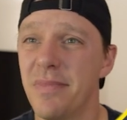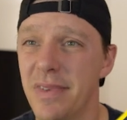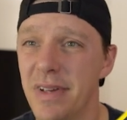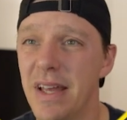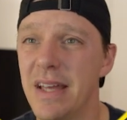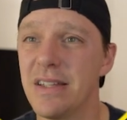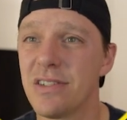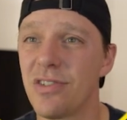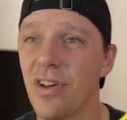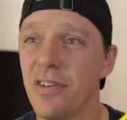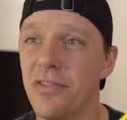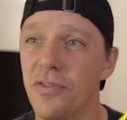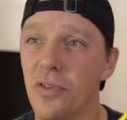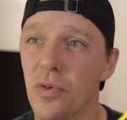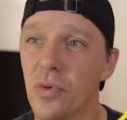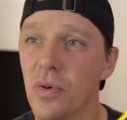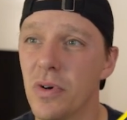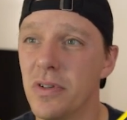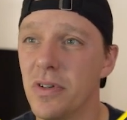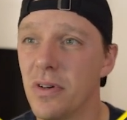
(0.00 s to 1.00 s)
Inside
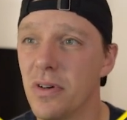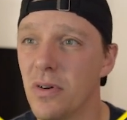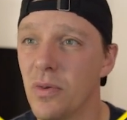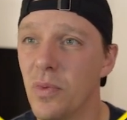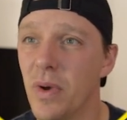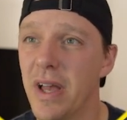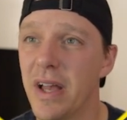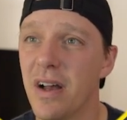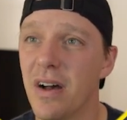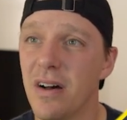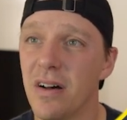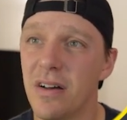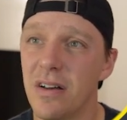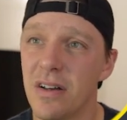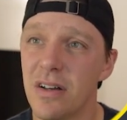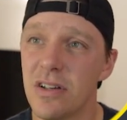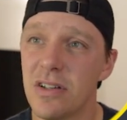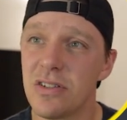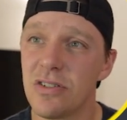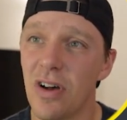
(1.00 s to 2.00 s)
forward, winger,
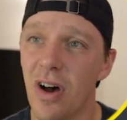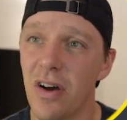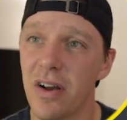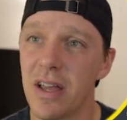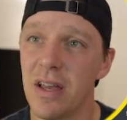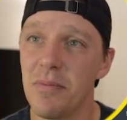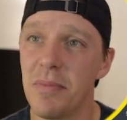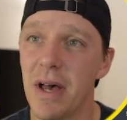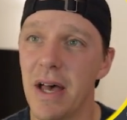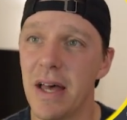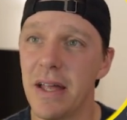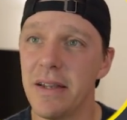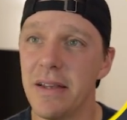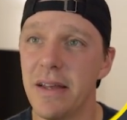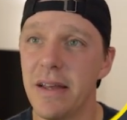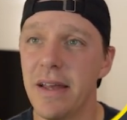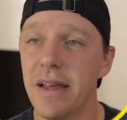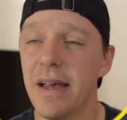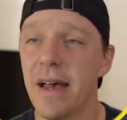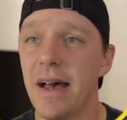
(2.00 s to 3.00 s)
target
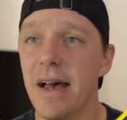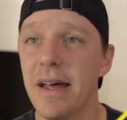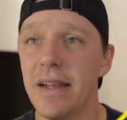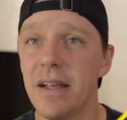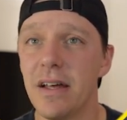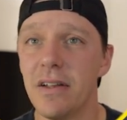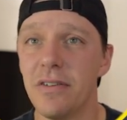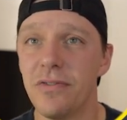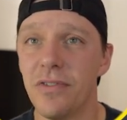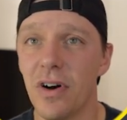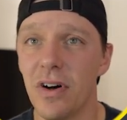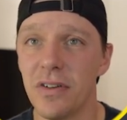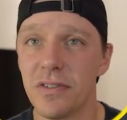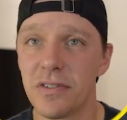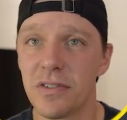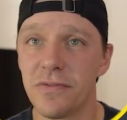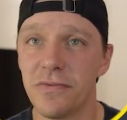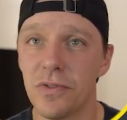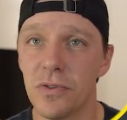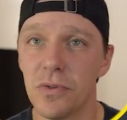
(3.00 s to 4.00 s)
man, and
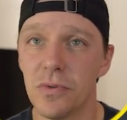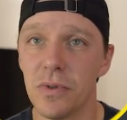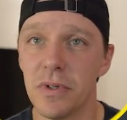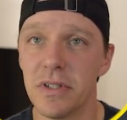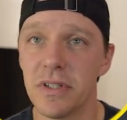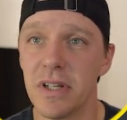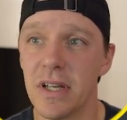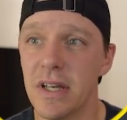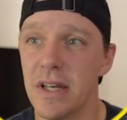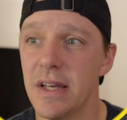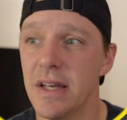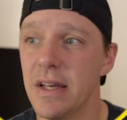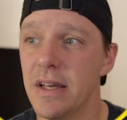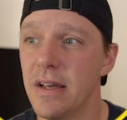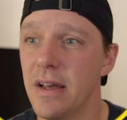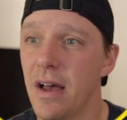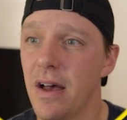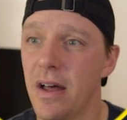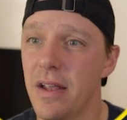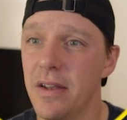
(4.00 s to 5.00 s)
advanced forward.
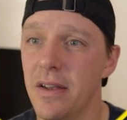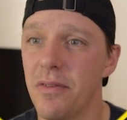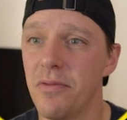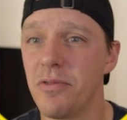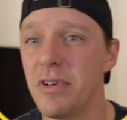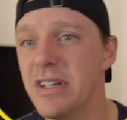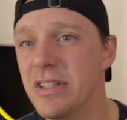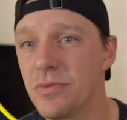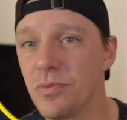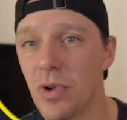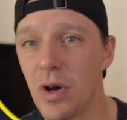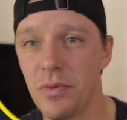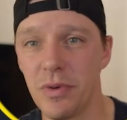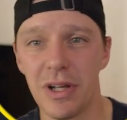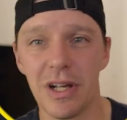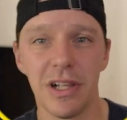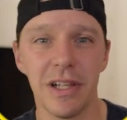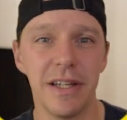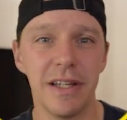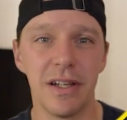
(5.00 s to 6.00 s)
And reason why we
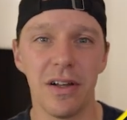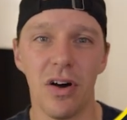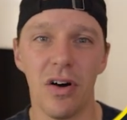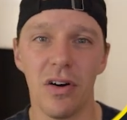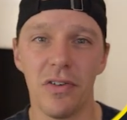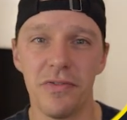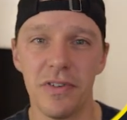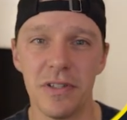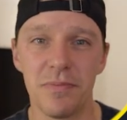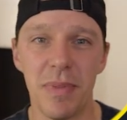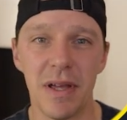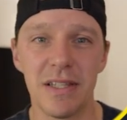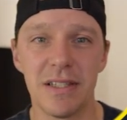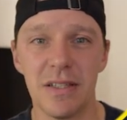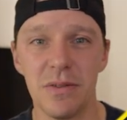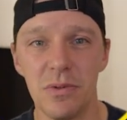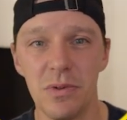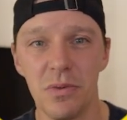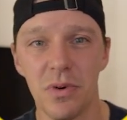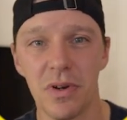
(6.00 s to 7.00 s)
cleared it off is
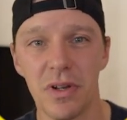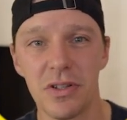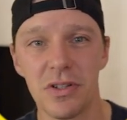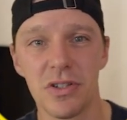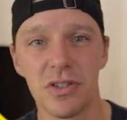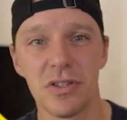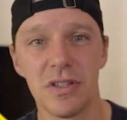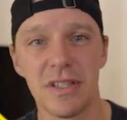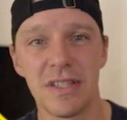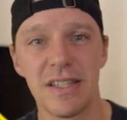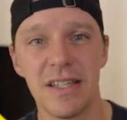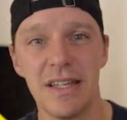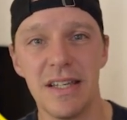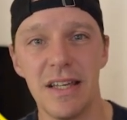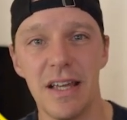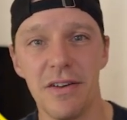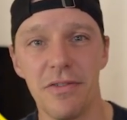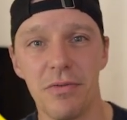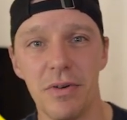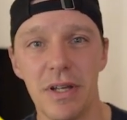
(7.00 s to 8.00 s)
basically we want to just see
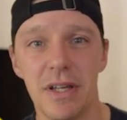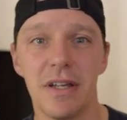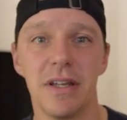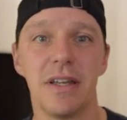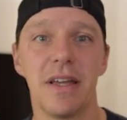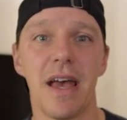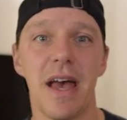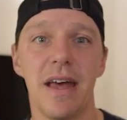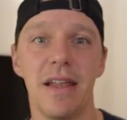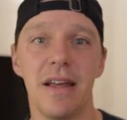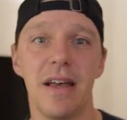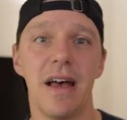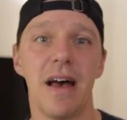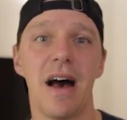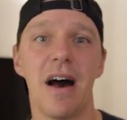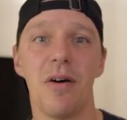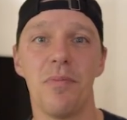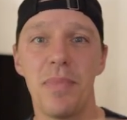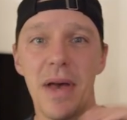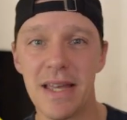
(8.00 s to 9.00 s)
if we can get
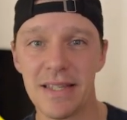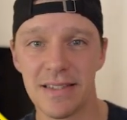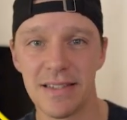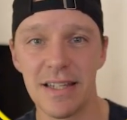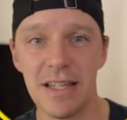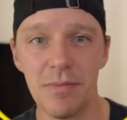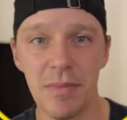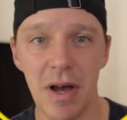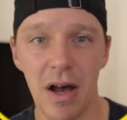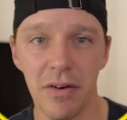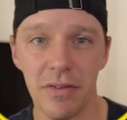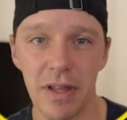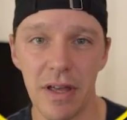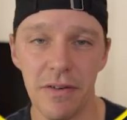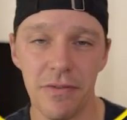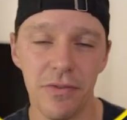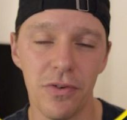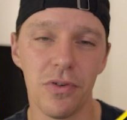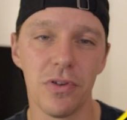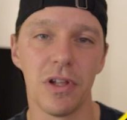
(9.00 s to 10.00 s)
our best team out there
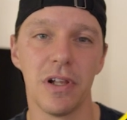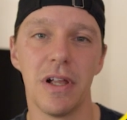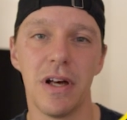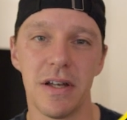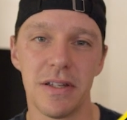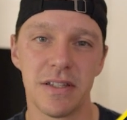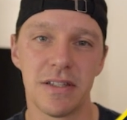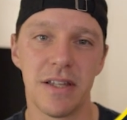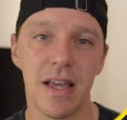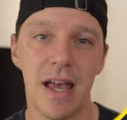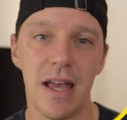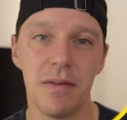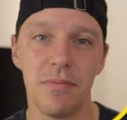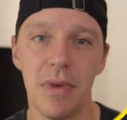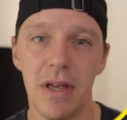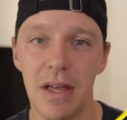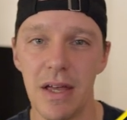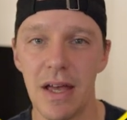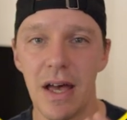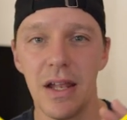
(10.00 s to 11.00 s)
for the last game.
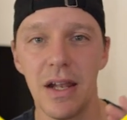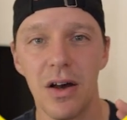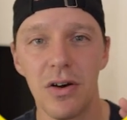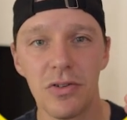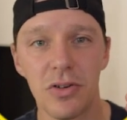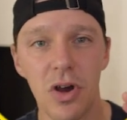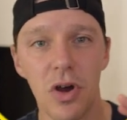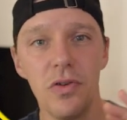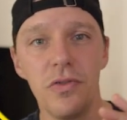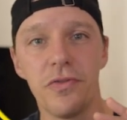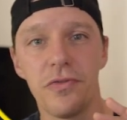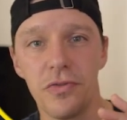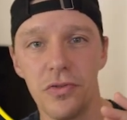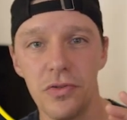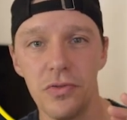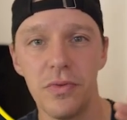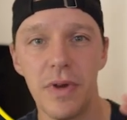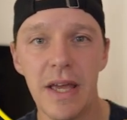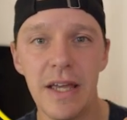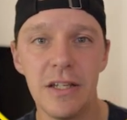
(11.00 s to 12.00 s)
And I'll go
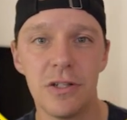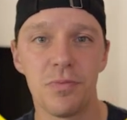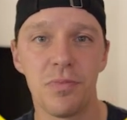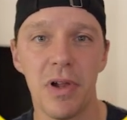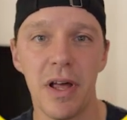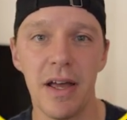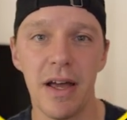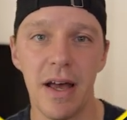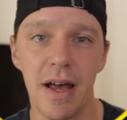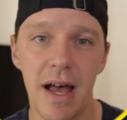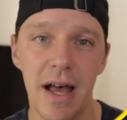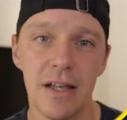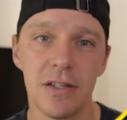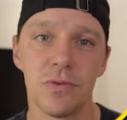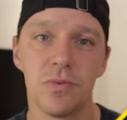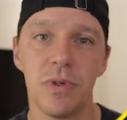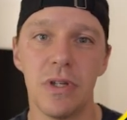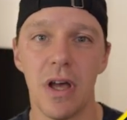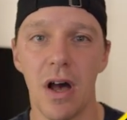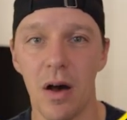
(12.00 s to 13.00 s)
through each player
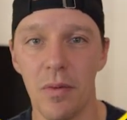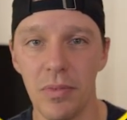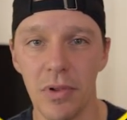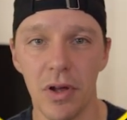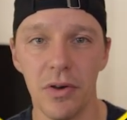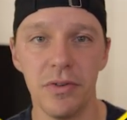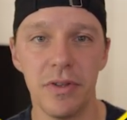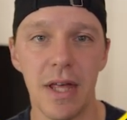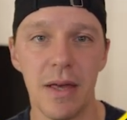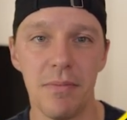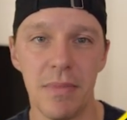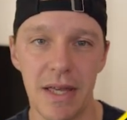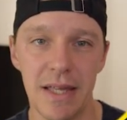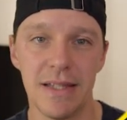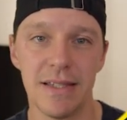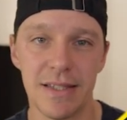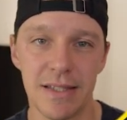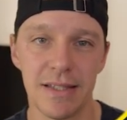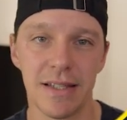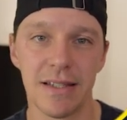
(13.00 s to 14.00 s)
as we upload them
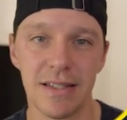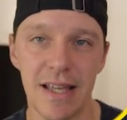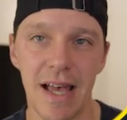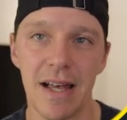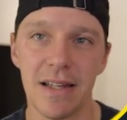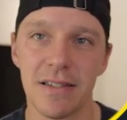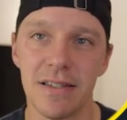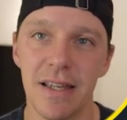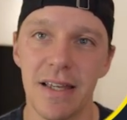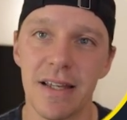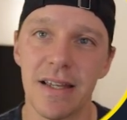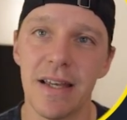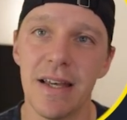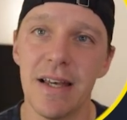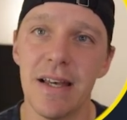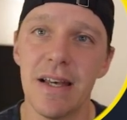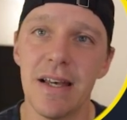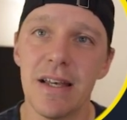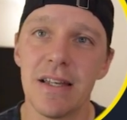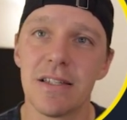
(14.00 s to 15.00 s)
into the tactic.
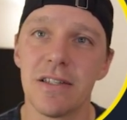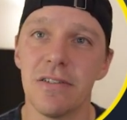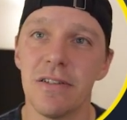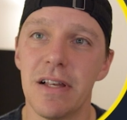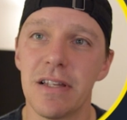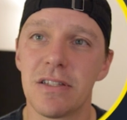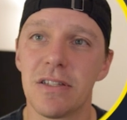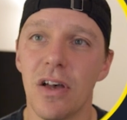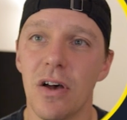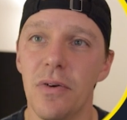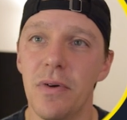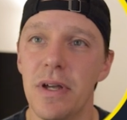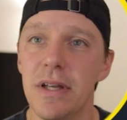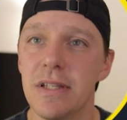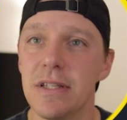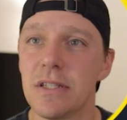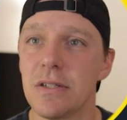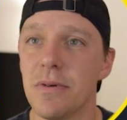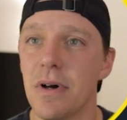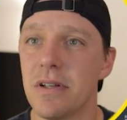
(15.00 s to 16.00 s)
So let's go
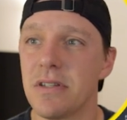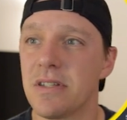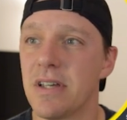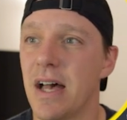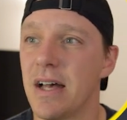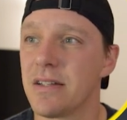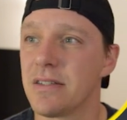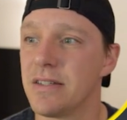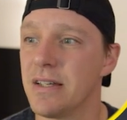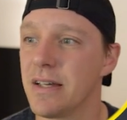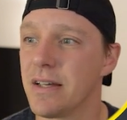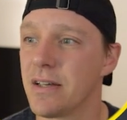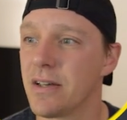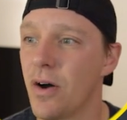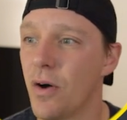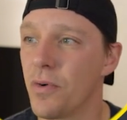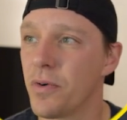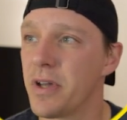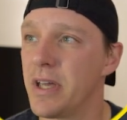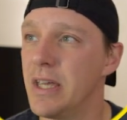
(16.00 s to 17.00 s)
into our tactic.
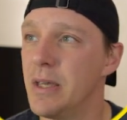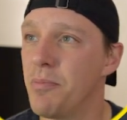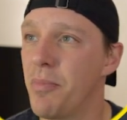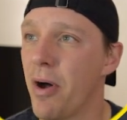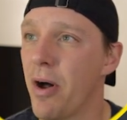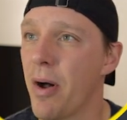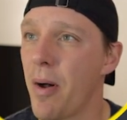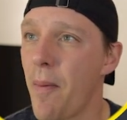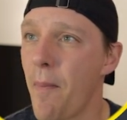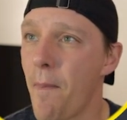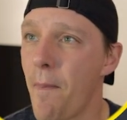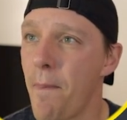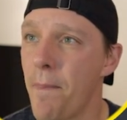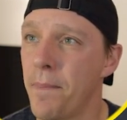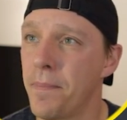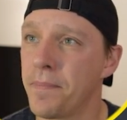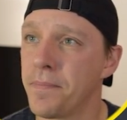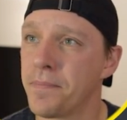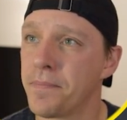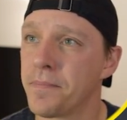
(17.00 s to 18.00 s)
Goalkeeper.
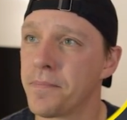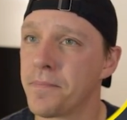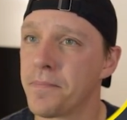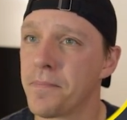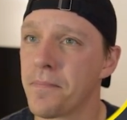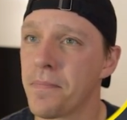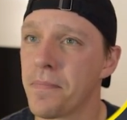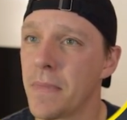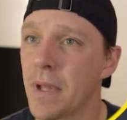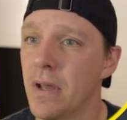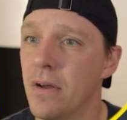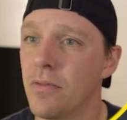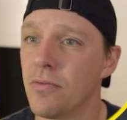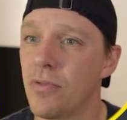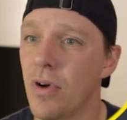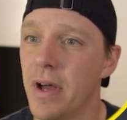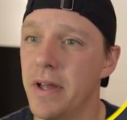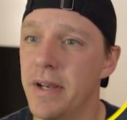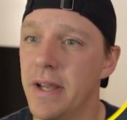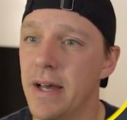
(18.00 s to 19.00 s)

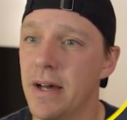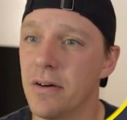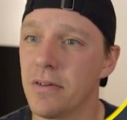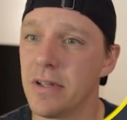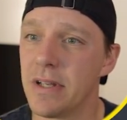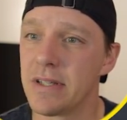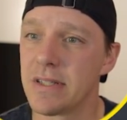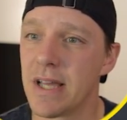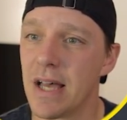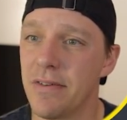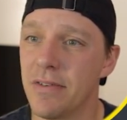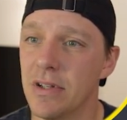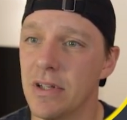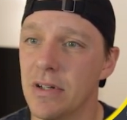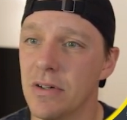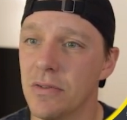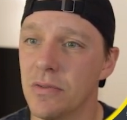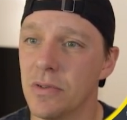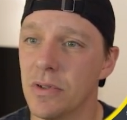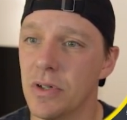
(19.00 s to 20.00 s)
Right now, let's have a
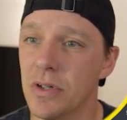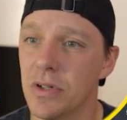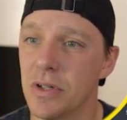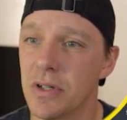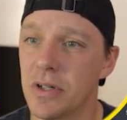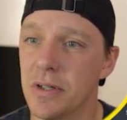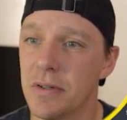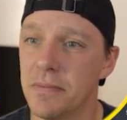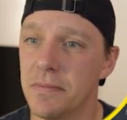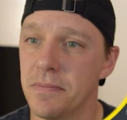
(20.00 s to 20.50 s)
little look.